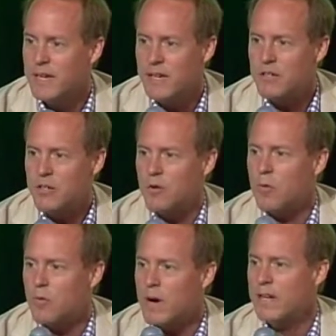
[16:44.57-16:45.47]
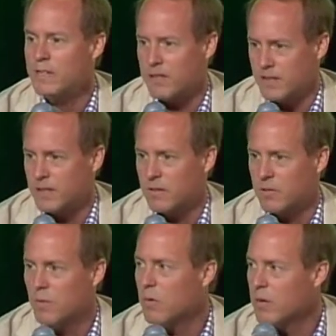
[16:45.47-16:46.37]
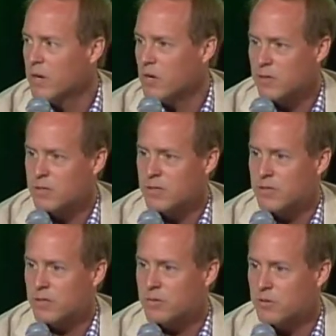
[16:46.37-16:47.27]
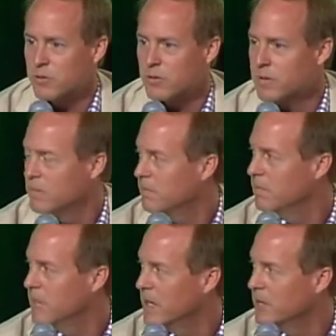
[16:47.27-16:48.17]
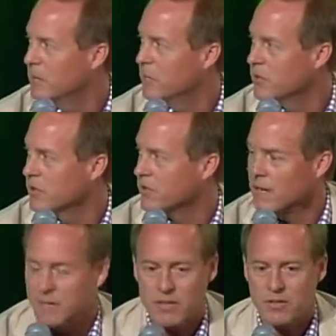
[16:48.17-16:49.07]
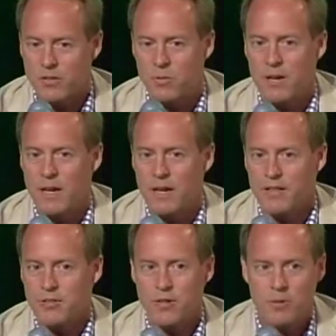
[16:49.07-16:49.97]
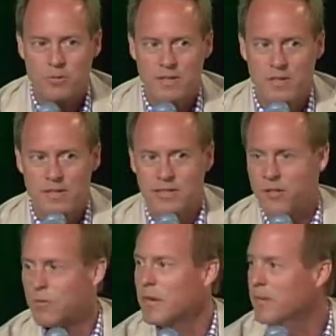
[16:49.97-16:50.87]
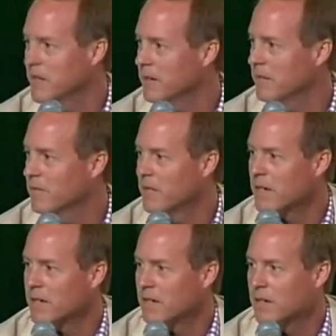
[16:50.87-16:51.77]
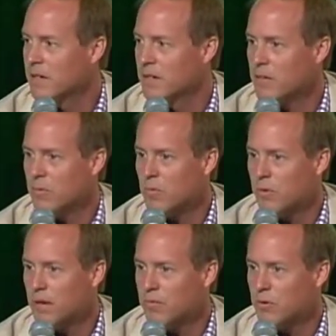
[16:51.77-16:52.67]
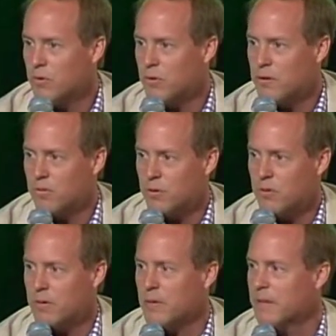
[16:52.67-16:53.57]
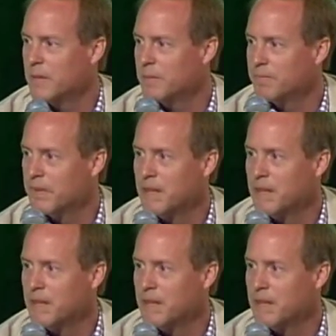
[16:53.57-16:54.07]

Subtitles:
is crazy what we all still do in media publishing. I mean, so there's no disagreement that, if your